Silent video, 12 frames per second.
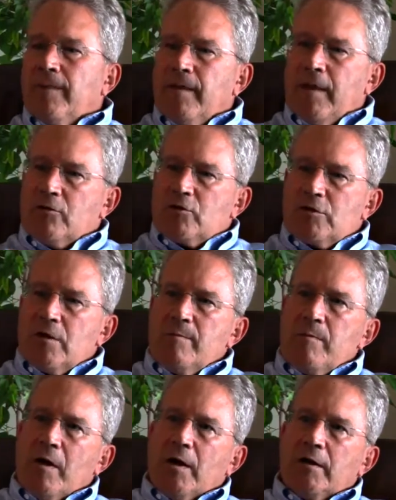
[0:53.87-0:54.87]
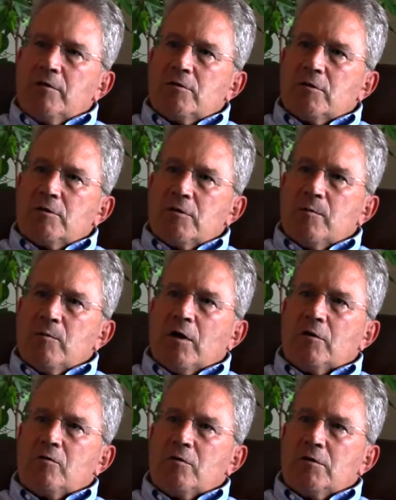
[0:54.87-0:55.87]
Now, some mines and some
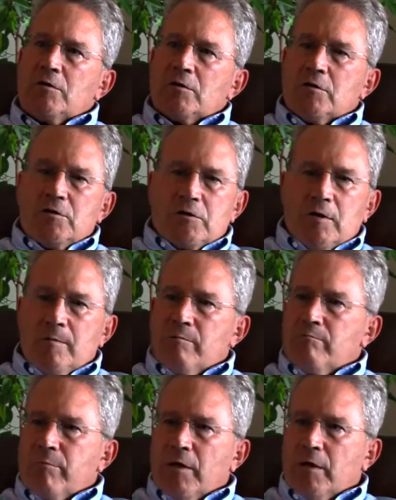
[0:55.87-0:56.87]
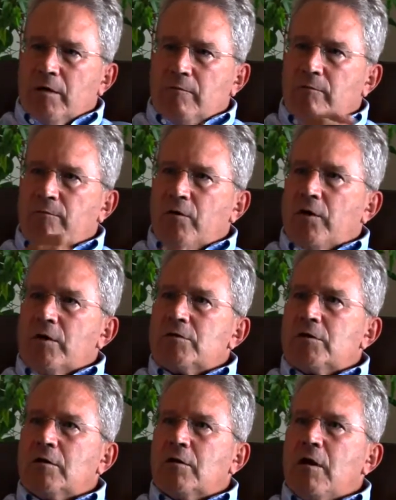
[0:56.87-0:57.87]
countries and some various
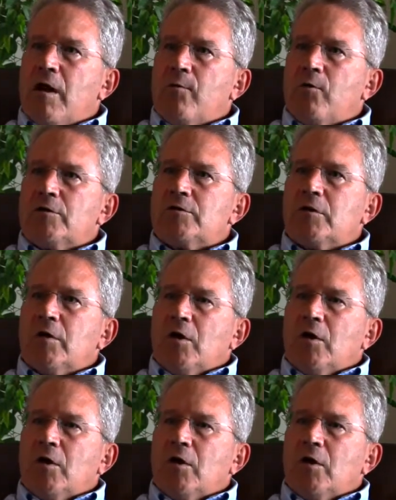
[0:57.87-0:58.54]
conglomerates